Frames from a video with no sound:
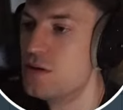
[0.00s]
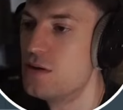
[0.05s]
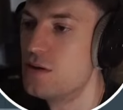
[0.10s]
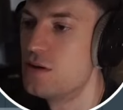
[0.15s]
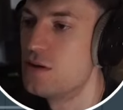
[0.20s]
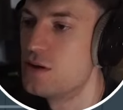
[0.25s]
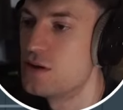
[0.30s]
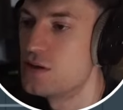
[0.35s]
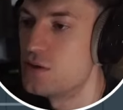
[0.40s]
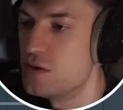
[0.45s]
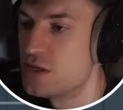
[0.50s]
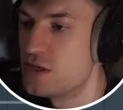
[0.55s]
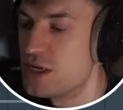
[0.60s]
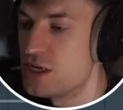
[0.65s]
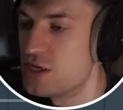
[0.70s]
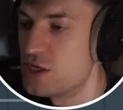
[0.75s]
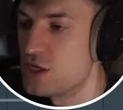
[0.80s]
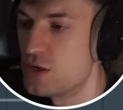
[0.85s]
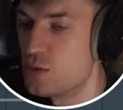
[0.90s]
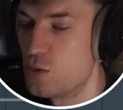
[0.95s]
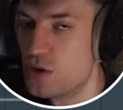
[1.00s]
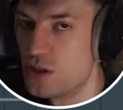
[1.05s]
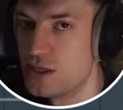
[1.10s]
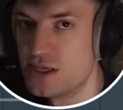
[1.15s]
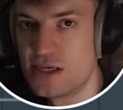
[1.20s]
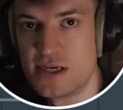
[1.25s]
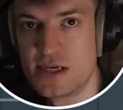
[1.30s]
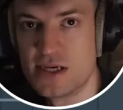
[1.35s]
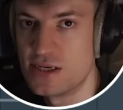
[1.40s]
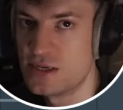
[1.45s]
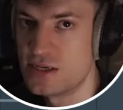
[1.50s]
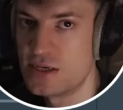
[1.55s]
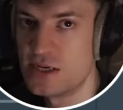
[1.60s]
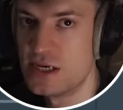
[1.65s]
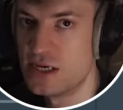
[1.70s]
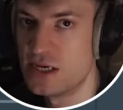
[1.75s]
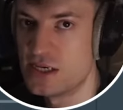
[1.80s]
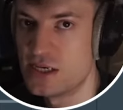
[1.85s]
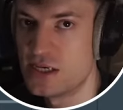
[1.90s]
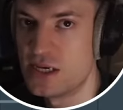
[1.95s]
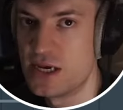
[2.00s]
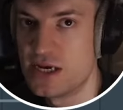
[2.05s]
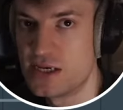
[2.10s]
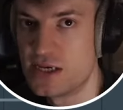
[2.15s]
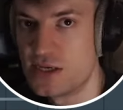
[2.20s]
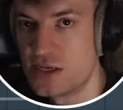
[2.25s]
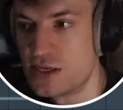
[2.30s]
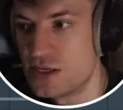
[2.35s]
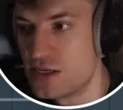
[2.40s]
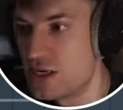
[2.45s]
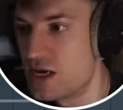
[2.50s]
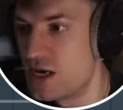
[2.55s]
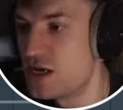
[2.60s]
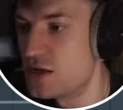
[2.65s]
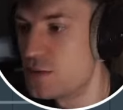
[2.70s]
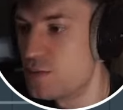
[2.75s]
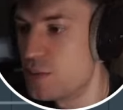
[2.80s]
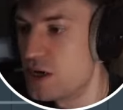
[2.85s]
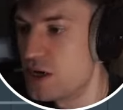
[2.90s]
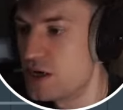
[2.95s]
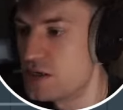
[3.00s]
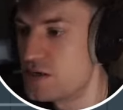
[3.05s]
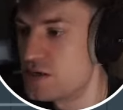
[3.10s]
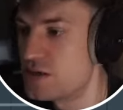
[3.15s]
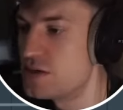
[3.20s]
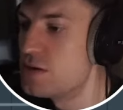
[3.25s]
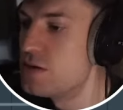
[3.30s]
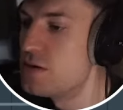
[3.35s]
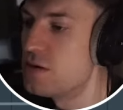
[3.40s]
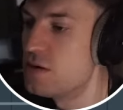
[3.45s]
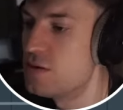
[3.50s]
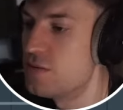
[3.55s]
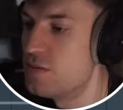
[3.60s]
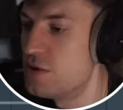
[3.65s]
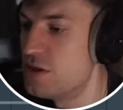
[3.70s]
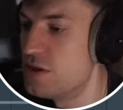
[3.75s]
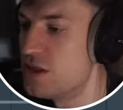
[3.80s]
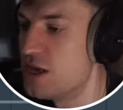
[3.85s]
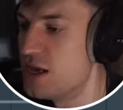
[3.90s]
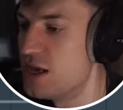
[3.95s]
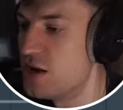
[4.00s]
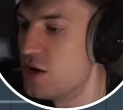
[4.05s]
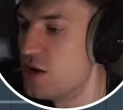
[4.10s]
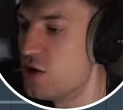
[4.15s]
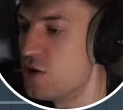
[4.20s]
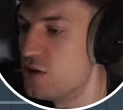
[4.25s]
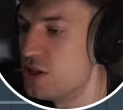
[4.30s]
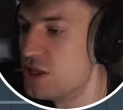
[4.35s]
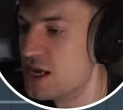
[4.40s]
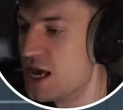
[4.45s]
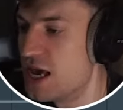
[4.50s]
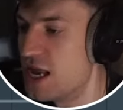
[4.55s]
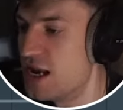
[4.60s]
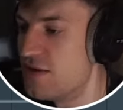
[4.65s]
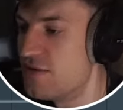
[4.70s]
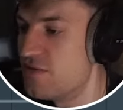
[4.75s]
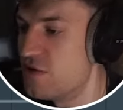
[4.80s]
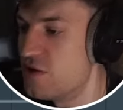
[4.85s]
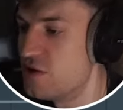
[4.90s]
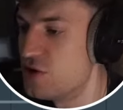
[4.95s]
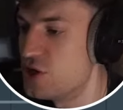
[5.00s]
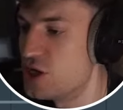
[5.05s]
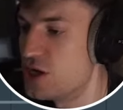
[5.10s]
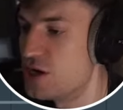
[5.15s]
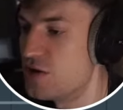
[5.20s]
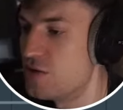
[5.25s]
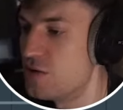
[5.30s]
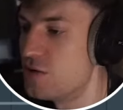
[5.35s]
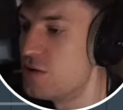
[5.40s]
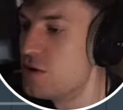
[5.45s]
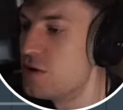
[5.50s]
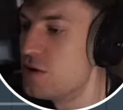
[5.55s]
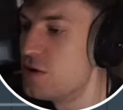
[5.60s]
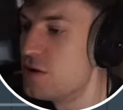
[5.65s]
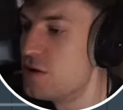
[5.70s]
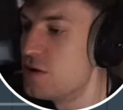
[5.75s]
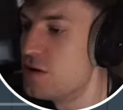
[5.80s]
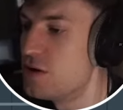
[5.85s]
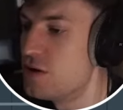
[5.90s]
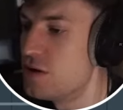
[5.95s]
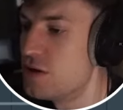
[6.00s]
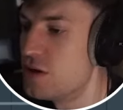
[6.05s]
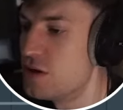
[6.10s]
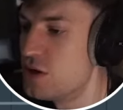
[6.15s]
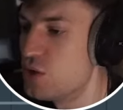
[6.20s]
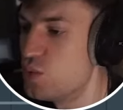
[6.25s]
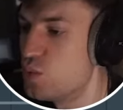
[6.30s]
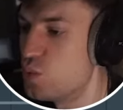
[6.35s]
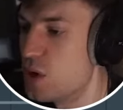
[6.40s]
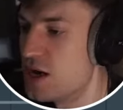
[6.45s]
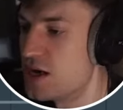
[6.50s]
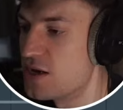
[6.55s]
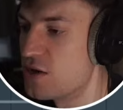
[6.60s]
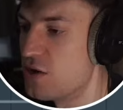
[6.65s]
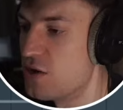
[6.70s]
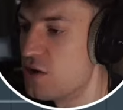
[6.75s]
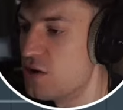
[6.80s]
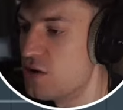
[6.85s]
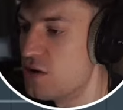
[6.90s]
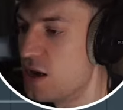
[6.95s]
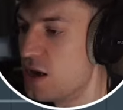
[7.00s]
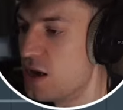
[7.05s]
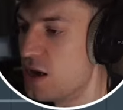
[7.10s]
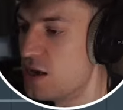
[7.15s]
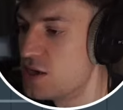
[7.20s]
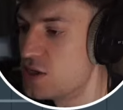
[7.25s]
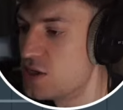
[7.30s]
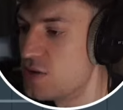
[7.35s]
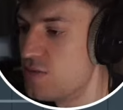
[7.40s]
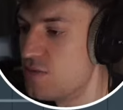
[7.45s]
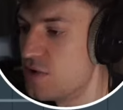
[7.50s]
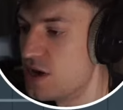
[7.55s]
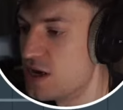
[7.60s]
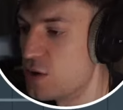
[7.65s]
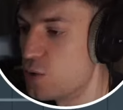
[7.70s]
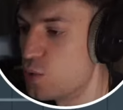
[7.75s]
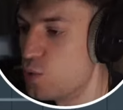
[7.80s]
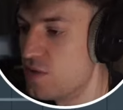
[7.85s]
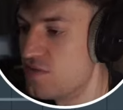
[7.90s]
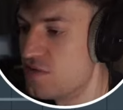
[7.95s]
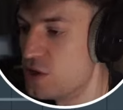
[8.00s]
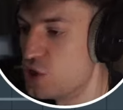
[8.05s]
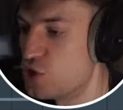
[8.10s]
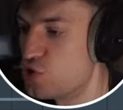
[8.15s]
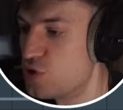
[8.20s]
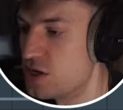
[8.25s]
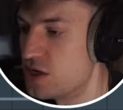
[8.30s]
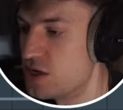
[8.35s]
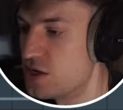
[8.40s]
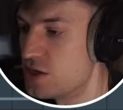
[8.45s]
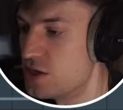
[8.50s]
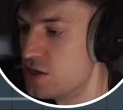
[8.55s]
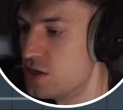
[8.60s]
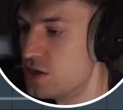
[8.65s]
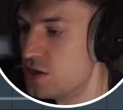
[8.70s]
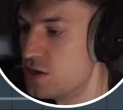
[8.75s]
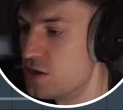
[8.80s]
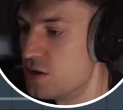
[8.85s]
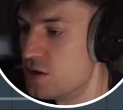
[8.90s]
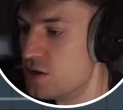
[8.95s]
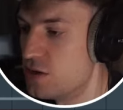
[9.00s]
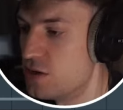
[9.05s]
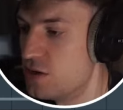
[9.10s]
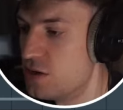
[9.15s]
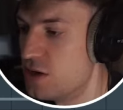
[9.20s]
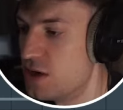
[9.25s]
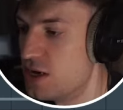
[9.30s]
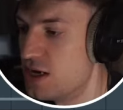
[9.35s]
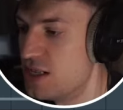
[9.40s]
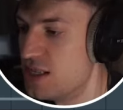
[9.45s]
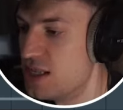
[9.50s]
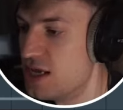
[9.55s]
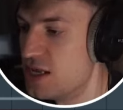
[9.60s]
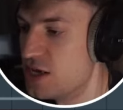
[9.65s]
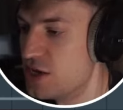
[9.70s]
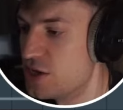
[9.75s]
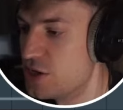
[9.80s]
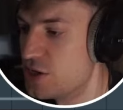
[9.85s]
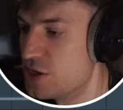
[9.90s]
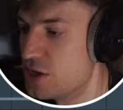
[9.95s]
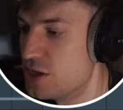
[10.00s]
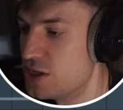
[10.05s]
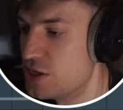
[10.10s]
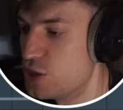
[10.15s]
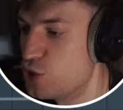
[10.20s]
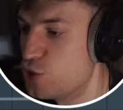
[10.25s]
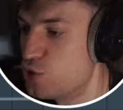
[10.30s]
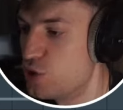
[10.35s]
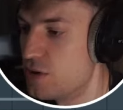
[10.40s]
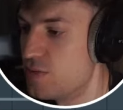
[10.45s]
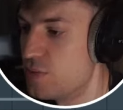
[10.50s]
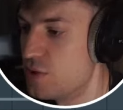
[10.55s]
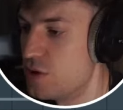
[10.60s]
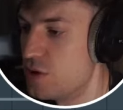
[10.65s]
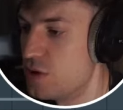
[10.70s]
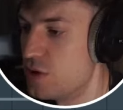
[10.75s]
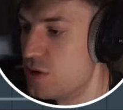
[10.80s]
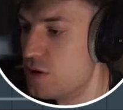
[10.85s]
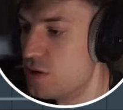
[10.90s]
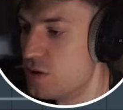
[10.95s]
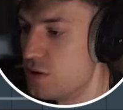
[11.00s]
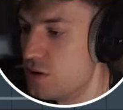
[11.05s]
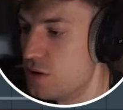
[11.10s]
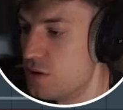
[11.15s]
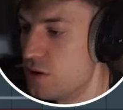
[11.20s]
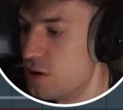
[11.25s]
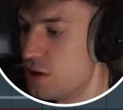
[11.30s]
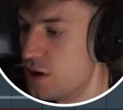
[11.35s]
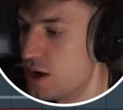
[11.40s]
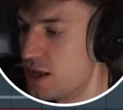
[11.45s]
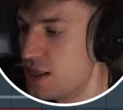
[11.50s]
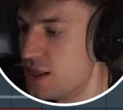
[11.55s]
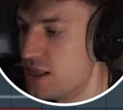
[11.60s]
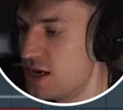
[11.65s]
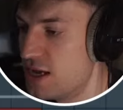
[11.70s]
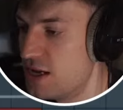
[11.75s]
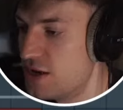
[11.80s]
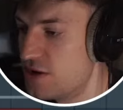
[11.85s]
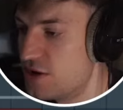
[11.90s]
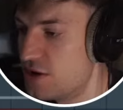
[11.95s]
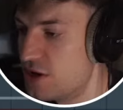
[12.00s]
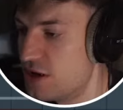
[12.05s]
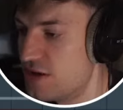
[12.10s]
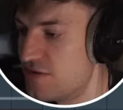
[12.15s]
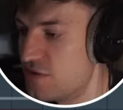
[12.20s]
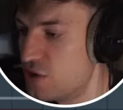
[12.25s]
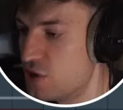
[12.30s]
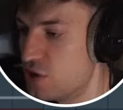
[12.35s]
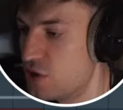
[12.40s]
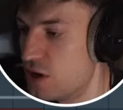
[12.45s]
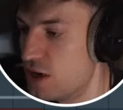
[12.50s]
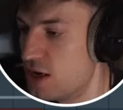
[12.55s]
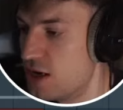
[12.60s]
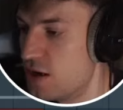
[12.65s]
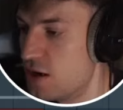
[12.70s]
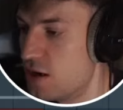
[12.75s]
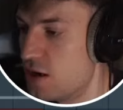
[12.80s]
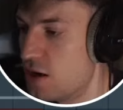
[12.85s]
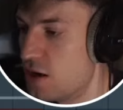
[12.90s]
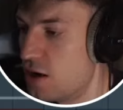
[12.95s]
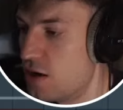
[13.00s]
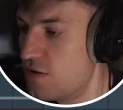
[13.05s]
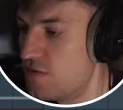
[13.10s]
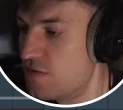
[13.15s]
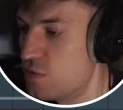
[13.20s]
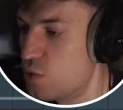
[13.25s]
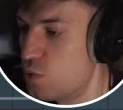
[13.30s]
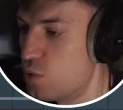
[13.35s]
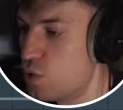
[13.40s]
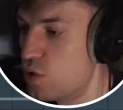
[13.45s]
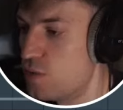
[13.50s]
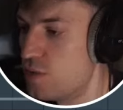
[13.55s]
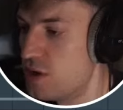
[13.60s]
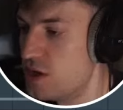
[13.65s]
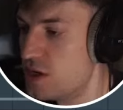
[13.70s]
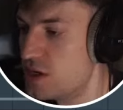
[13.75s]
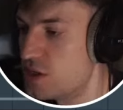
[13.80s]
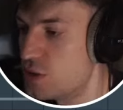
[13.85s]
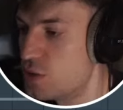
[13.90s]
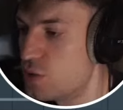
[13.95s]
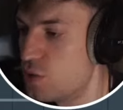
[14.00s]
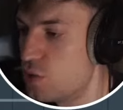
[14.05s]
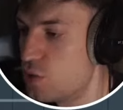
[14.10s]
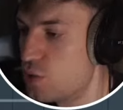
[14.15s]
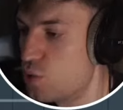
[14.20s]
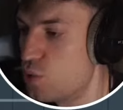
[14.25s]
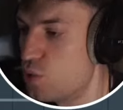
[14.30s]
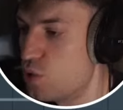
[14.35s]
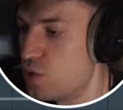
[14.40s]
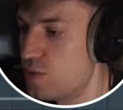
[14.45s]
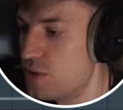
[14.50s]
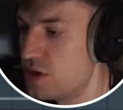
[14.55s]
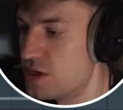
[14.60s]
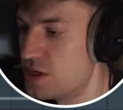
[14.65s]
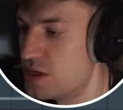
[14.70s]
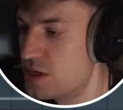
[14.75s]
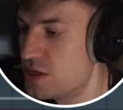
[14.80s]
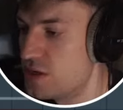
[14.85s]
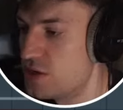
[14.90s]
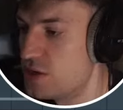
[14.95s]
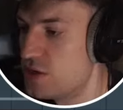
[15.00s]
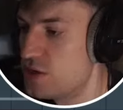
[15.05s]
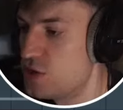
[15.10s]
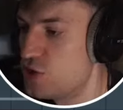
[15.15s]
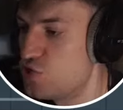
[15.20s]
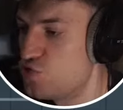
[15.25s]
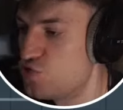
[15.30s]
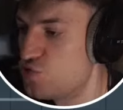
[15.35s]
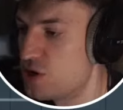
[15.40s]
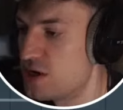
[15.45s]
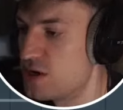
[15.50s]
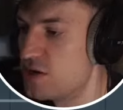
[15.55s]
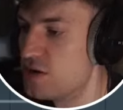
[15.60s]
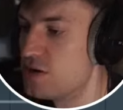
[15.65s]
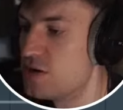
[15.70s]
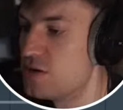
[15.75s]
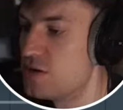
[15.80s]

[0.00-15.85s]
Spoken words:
So essentially what this is a sustained bass, but then on the LFO channel, you whack on something with the trigger turned on, and then you can turn this trip button on, and then you can either do like half quarter beats or quarter beats to triggered.